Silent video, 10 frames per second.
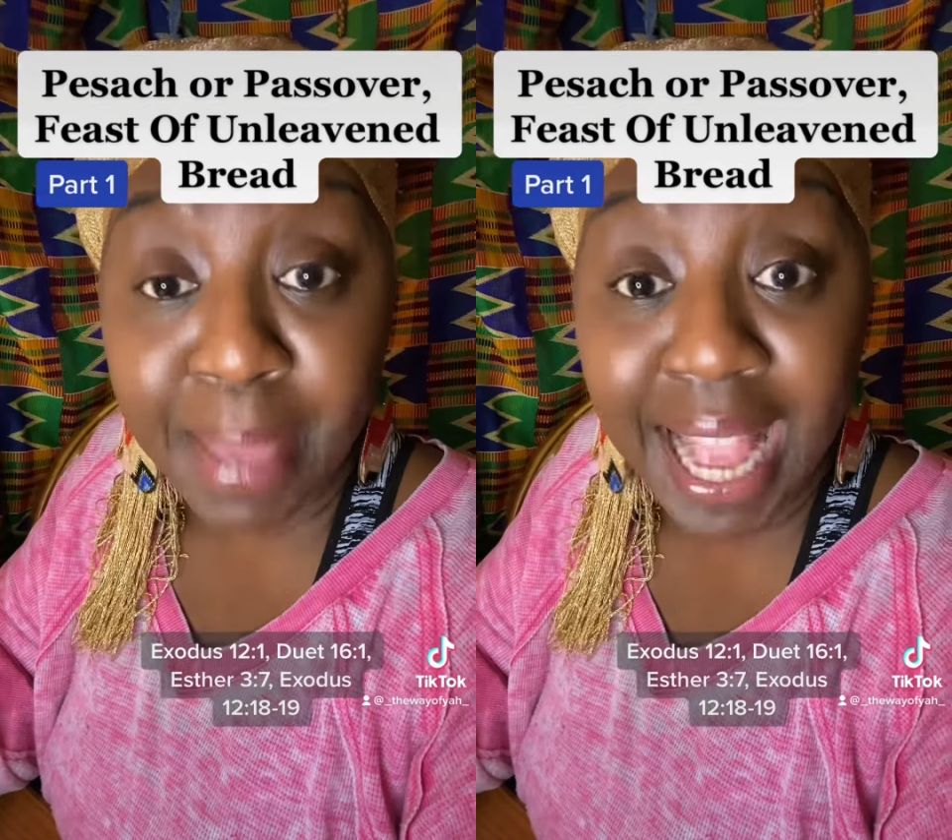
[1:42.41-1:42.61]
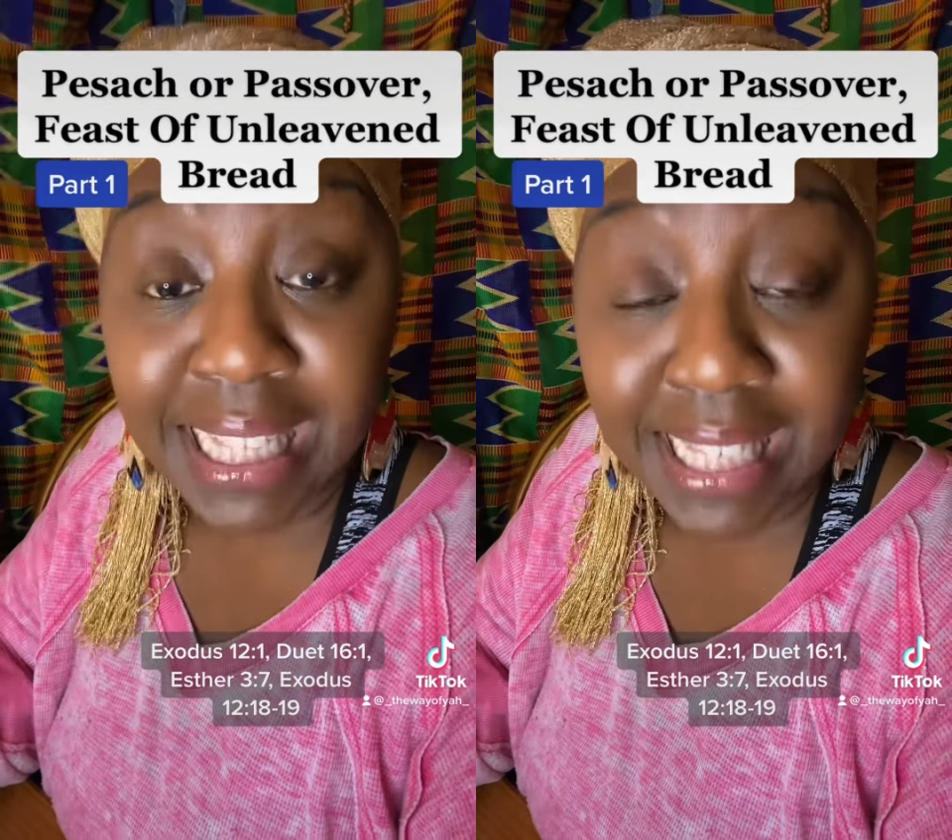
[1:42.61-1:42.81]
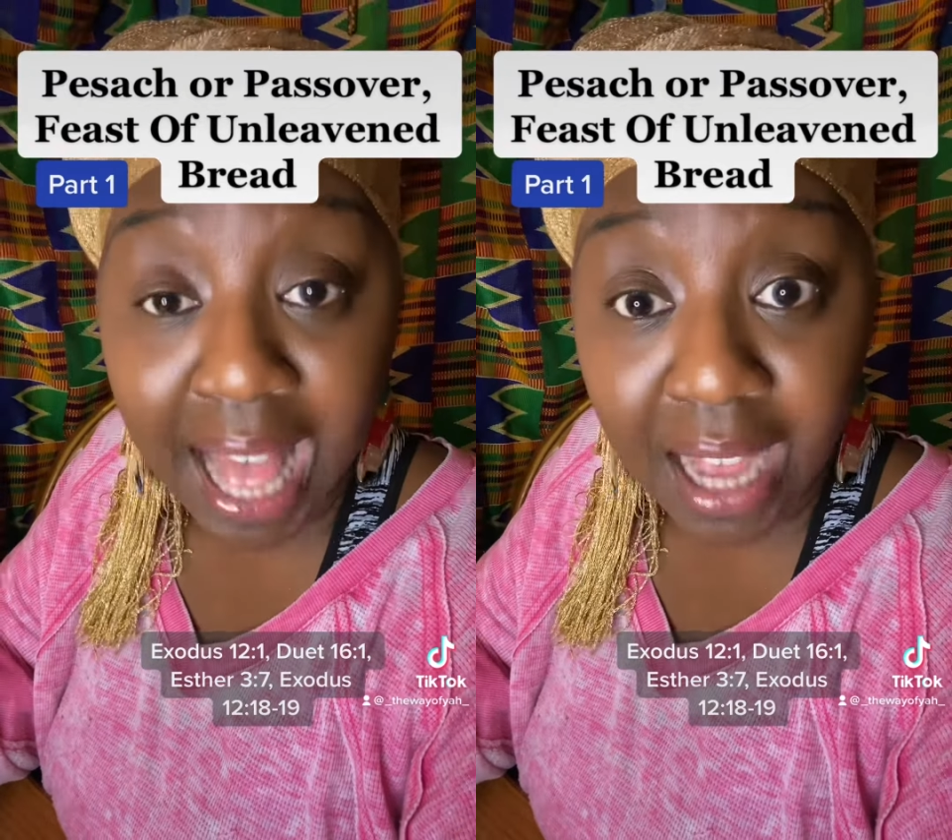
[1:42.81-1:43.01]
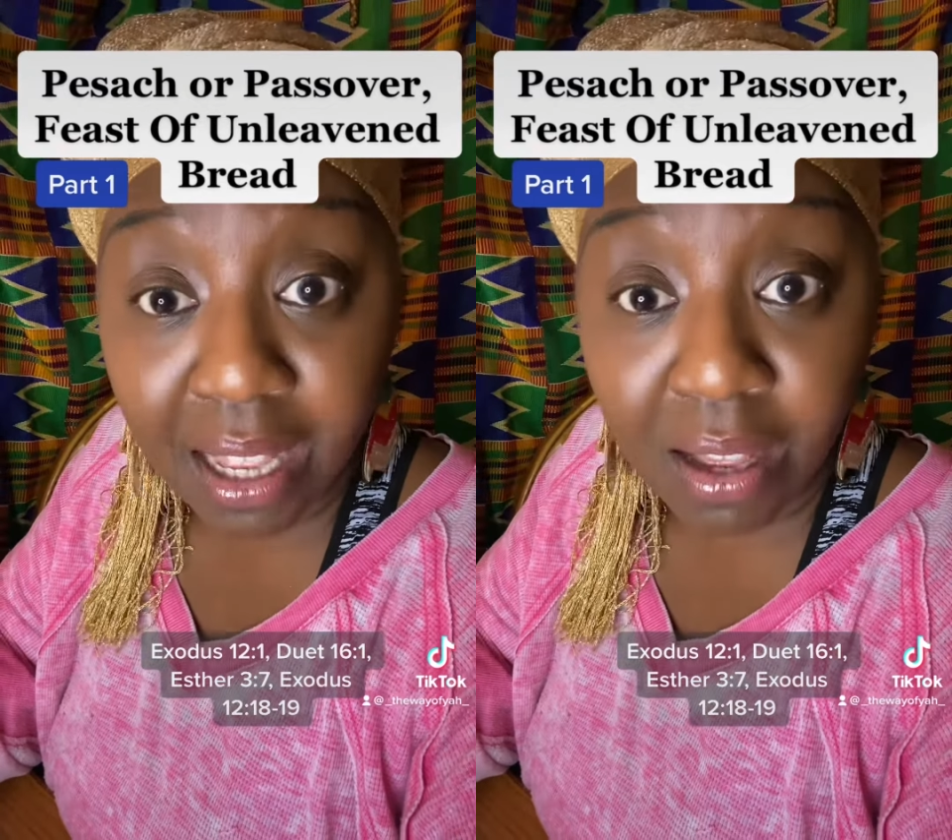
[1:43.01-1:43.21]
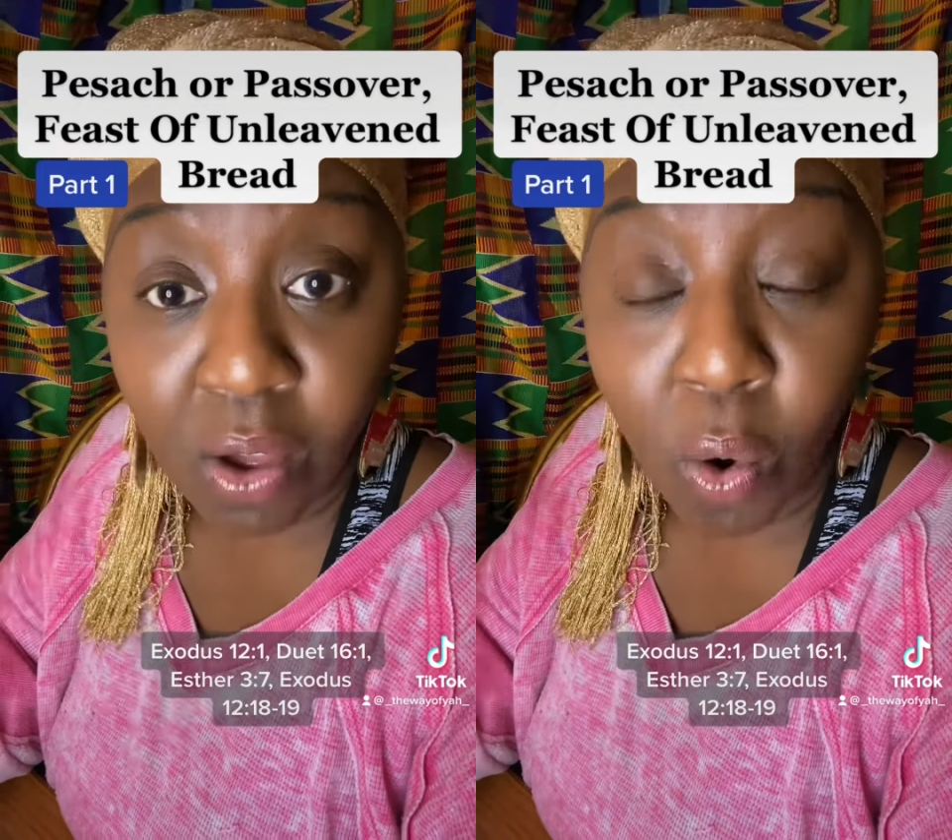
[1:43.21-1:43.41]
Pesach
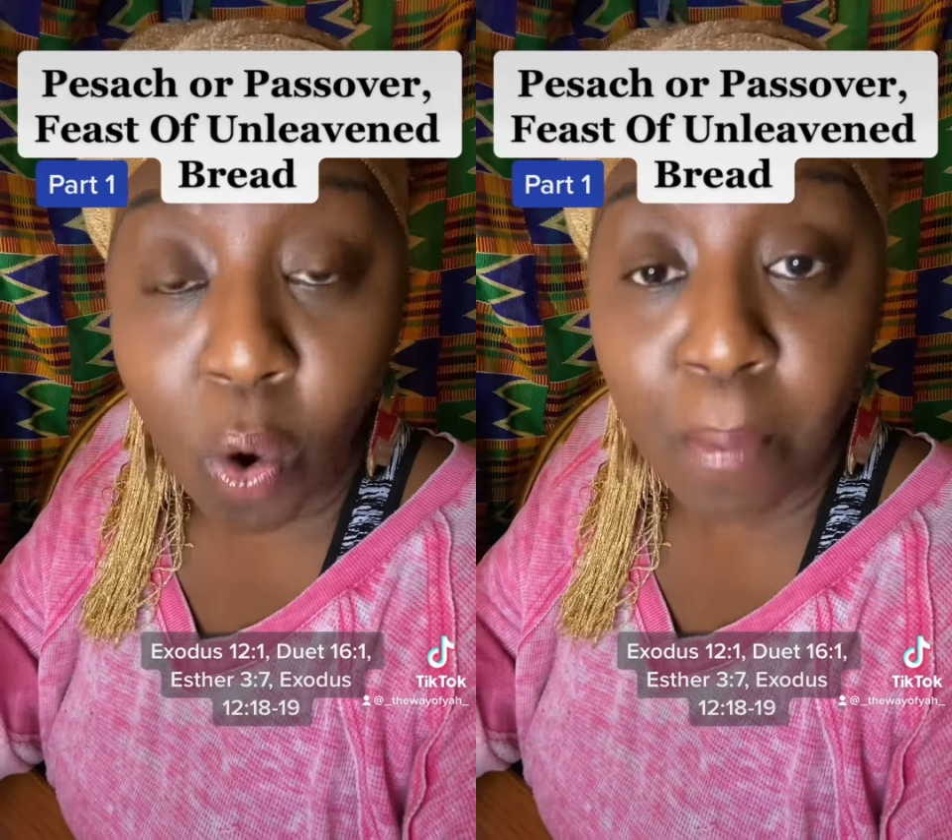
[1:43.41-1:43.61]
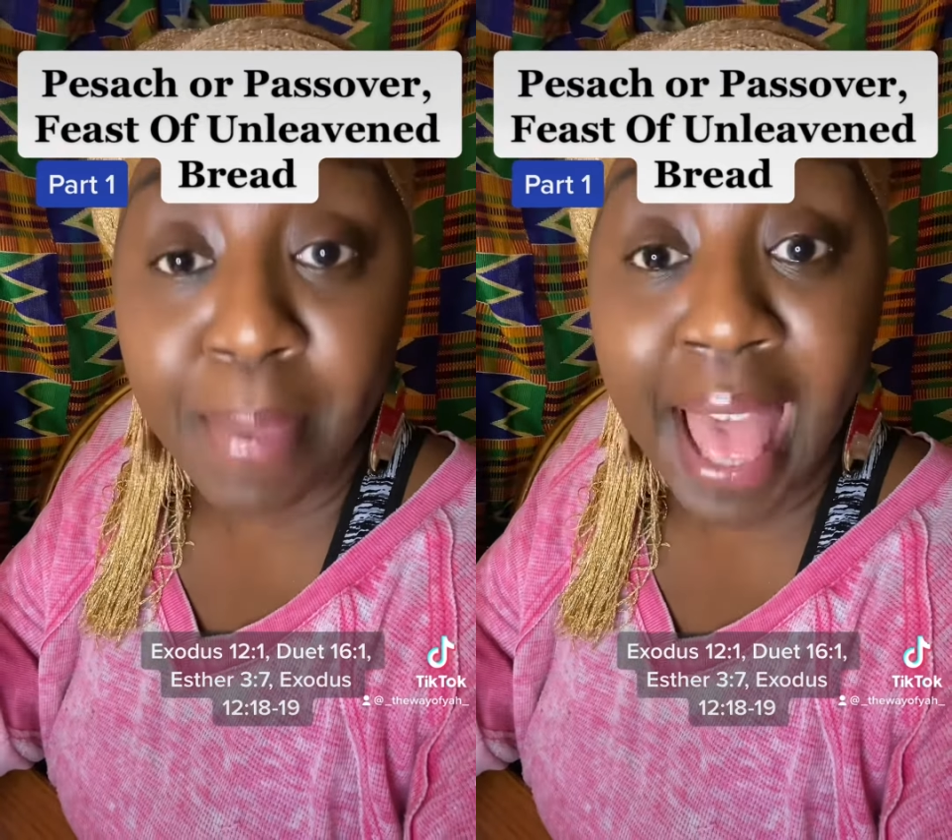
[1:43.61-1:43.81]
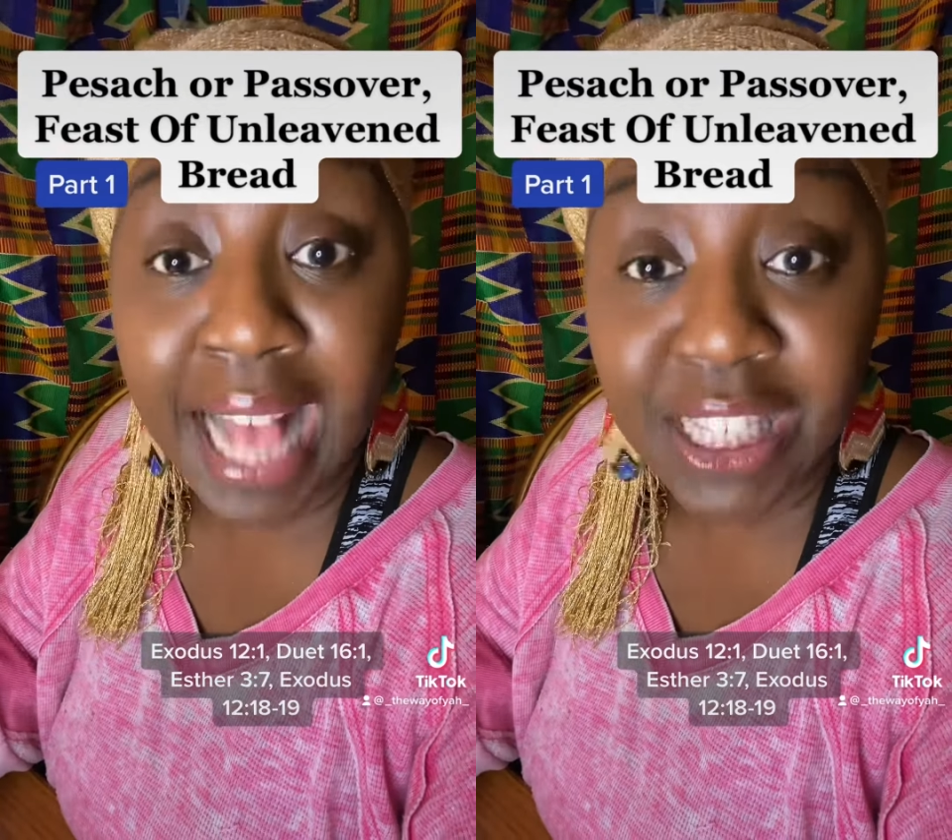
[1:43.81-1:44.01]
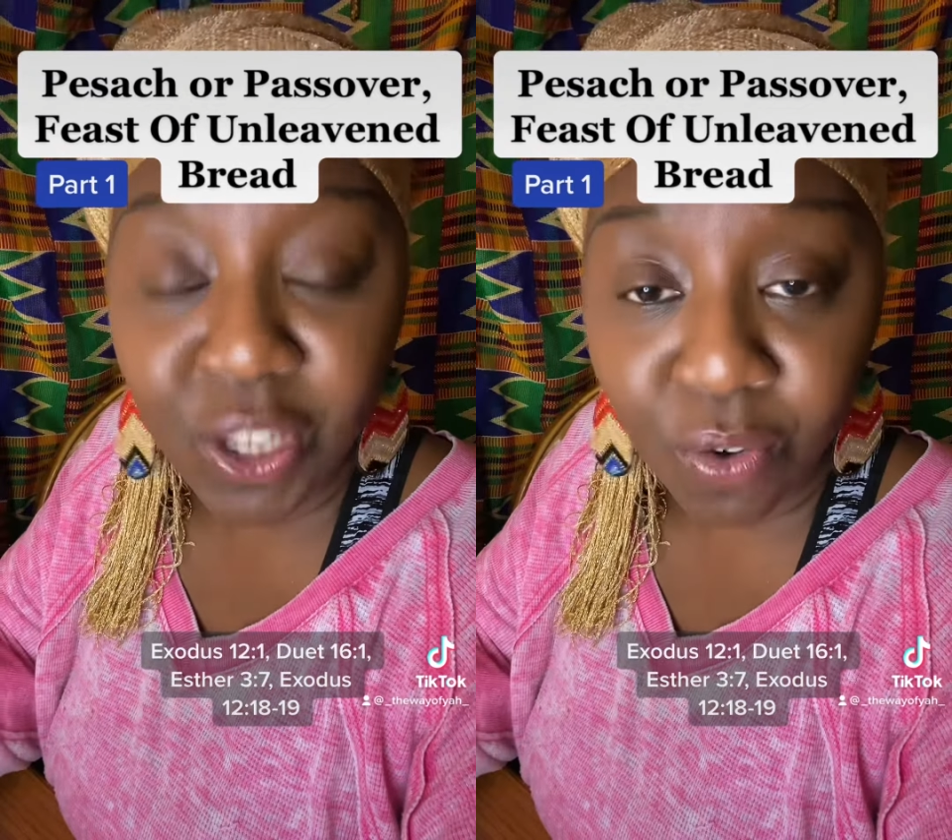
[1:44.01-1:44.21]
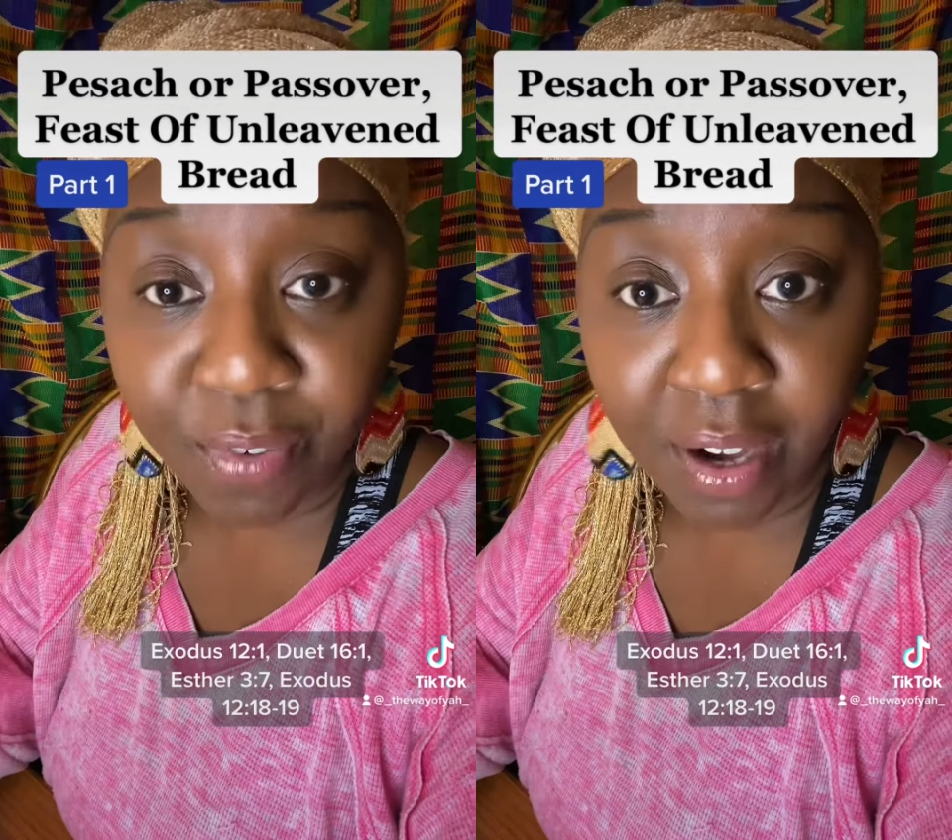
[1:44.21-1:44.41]
or
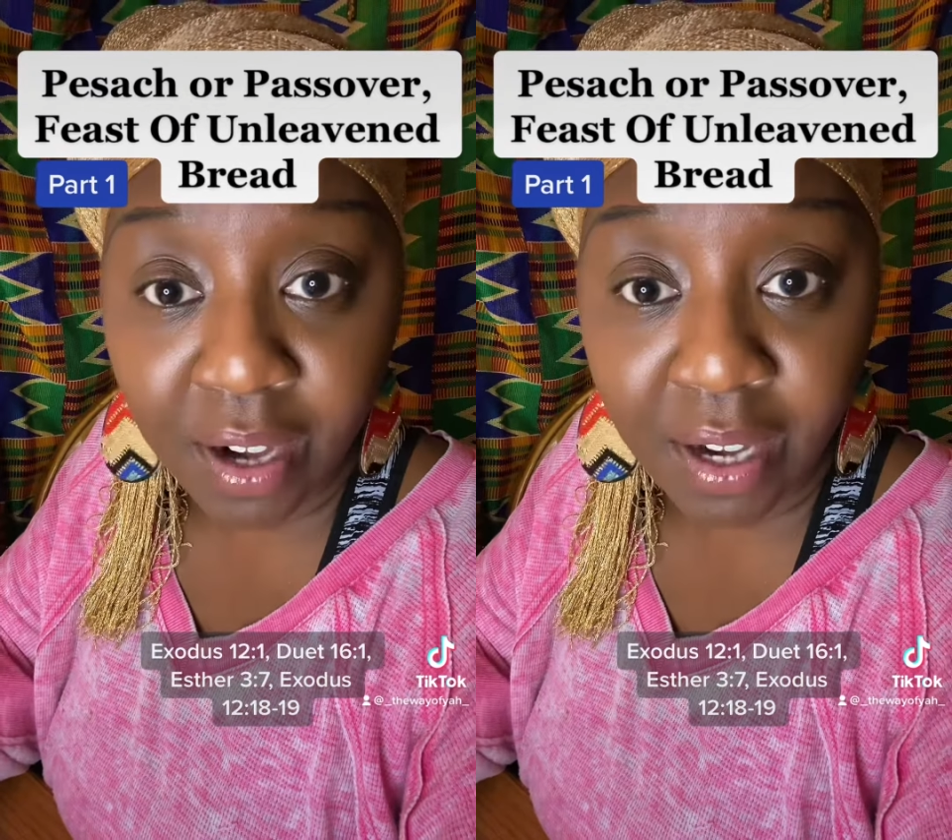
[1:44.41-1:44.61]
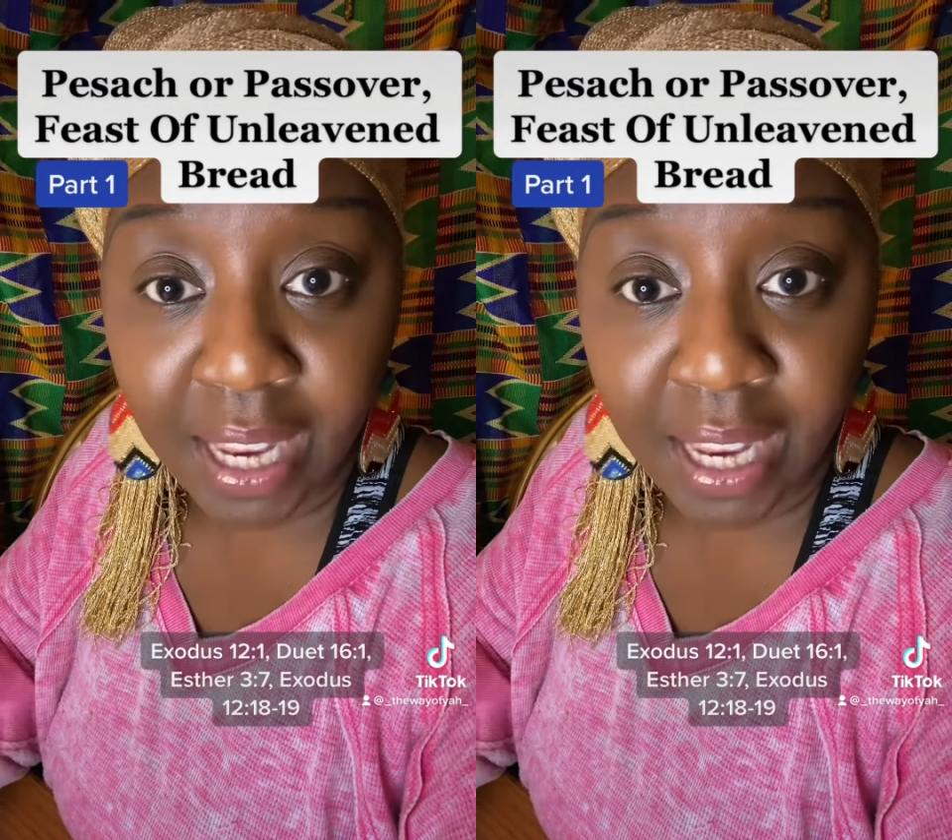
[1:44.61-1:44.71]
Passover